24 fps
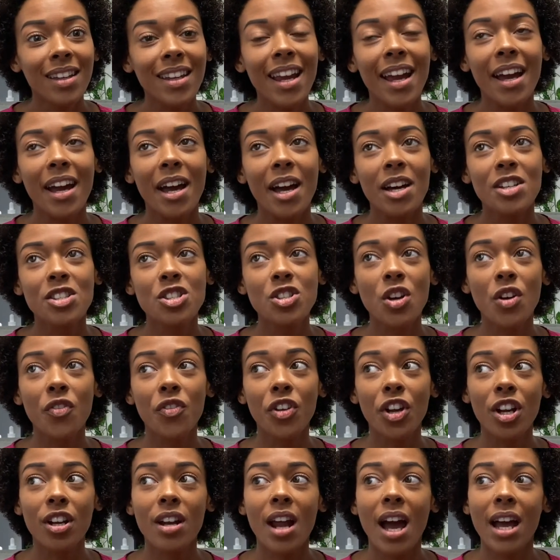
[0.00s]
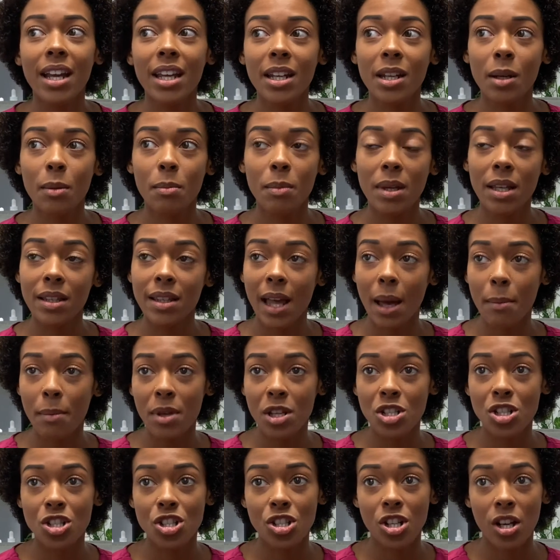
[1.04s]
Yeah, so if you're not eating meat, that
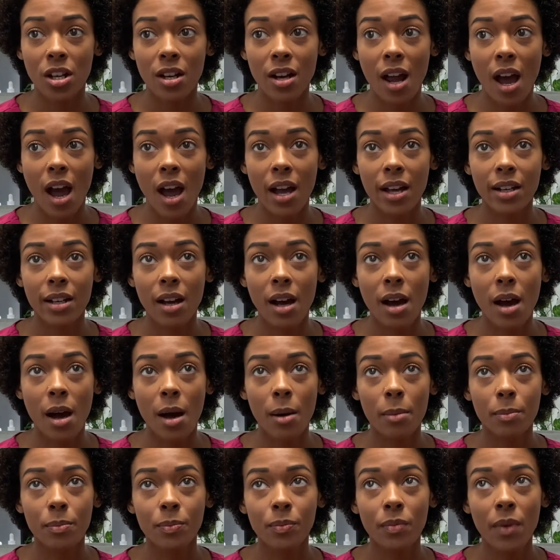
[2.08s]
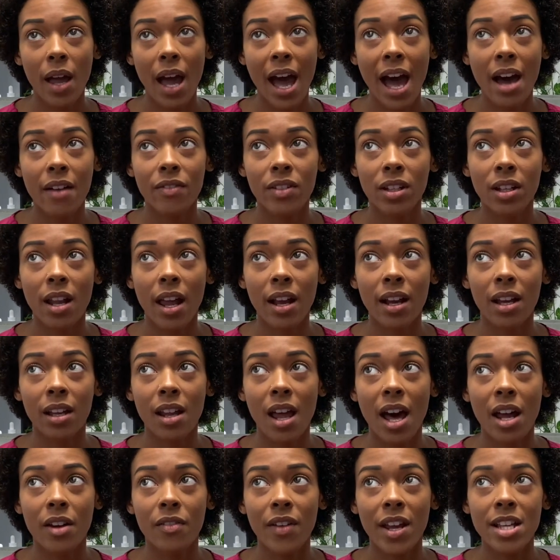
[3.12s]
means you're not having like a
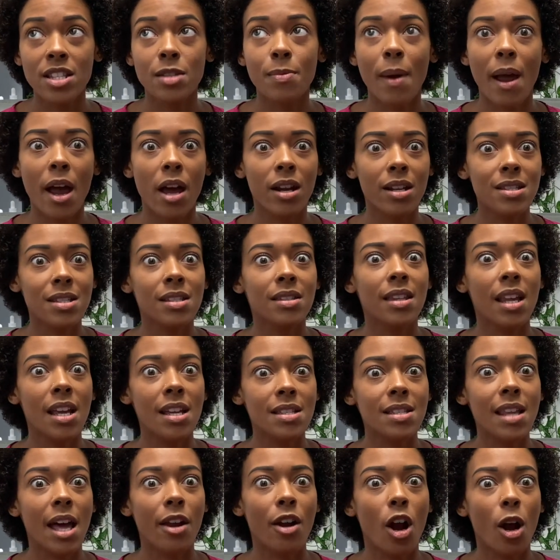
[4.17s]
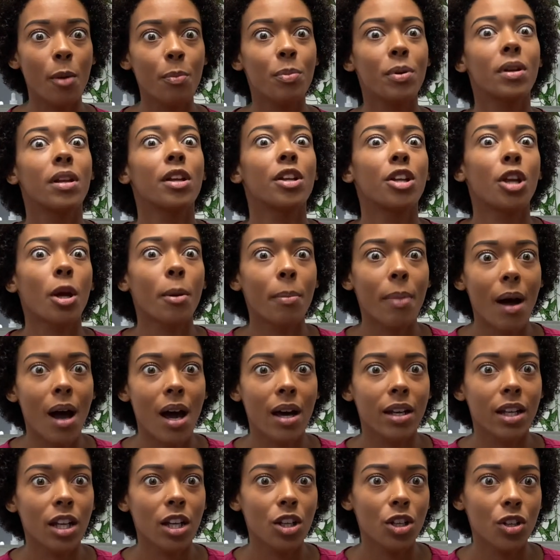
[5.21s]
lot of antibiotics and things that are put in your
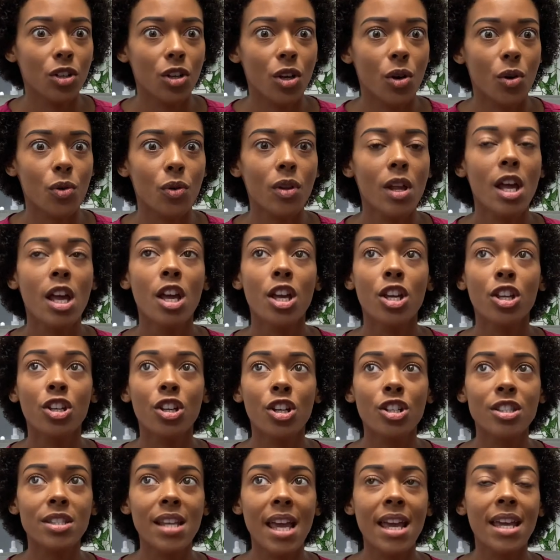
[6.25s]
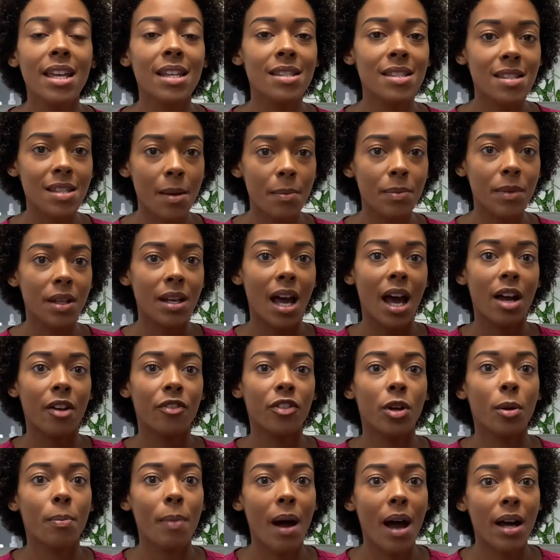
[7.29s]
body, you know? You're taking something out of
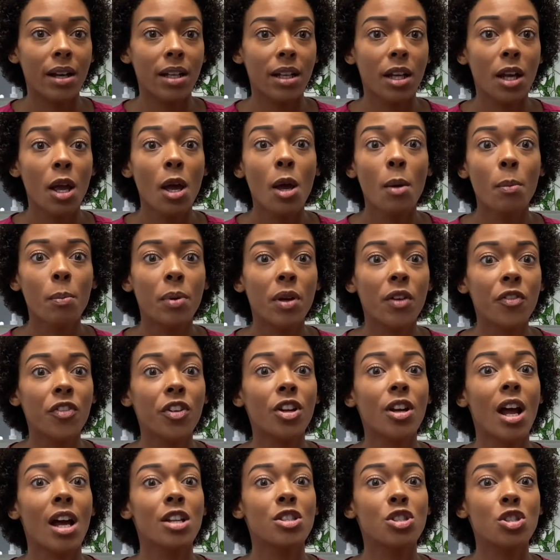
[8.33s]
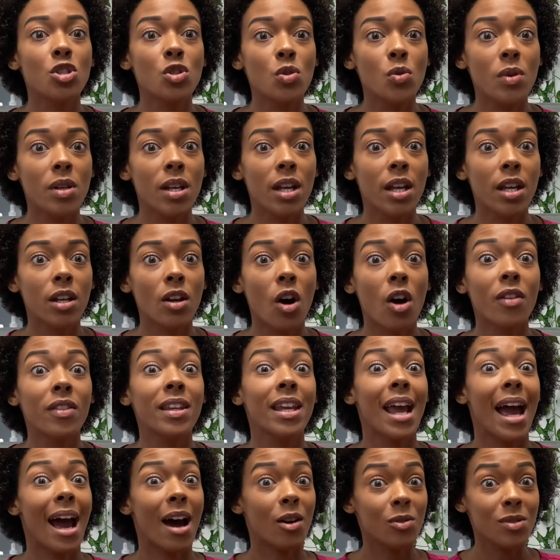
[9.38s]
your body. But if you're not doing it on
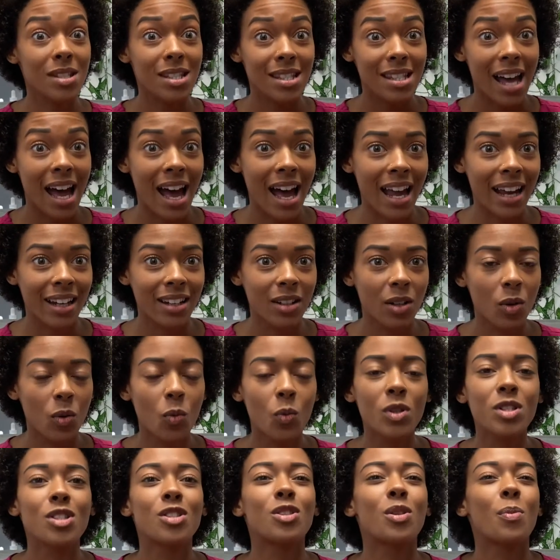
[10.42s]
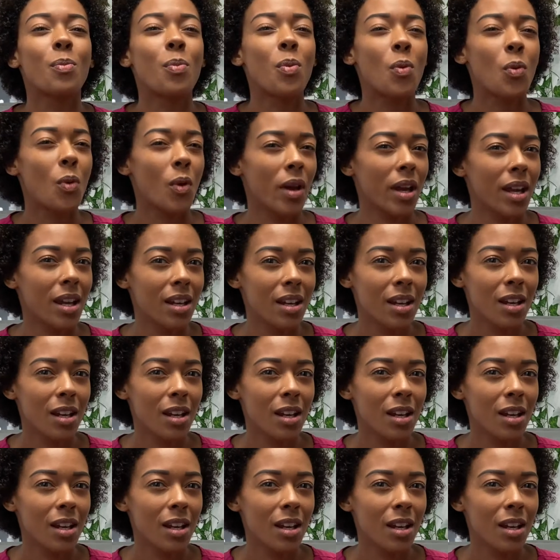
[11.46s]
the outside, what's the point?